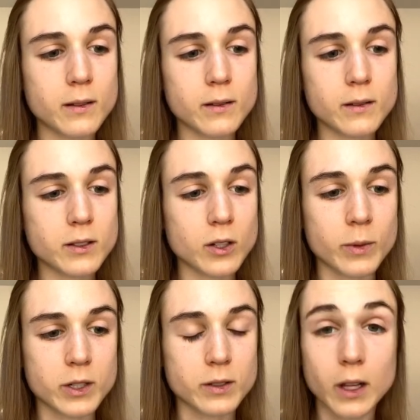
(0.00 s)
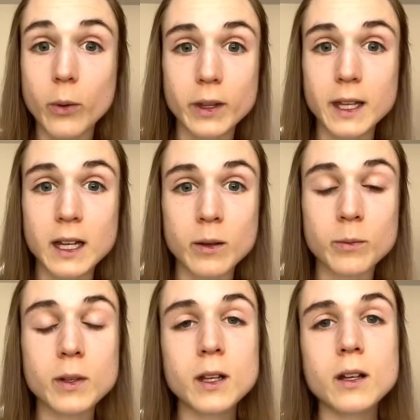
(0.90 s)
so much lower than him
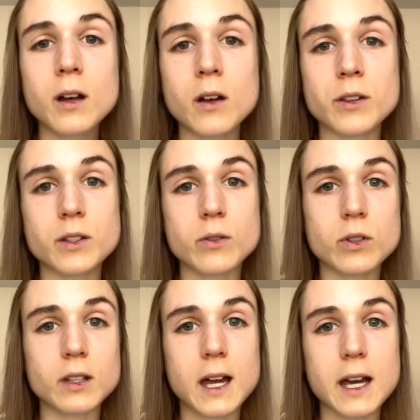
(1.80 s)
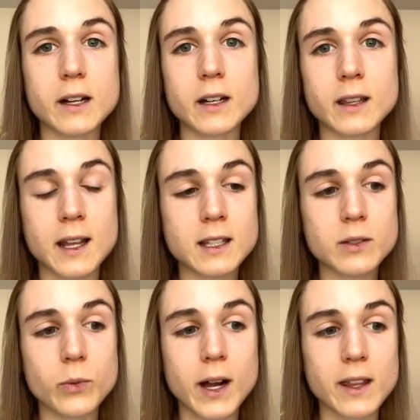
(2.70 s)
on the social ladder, and that's
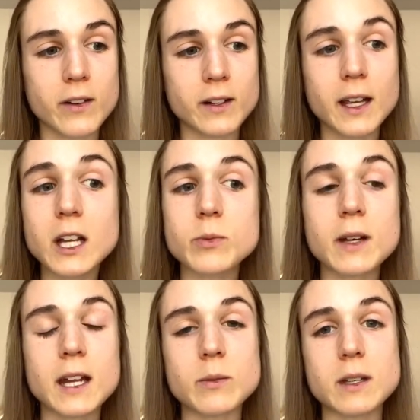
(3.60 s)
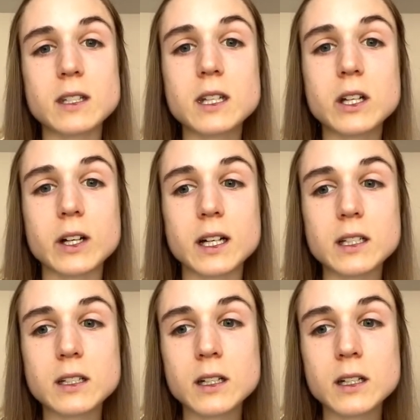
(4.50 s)
why their engagement had to be a secret.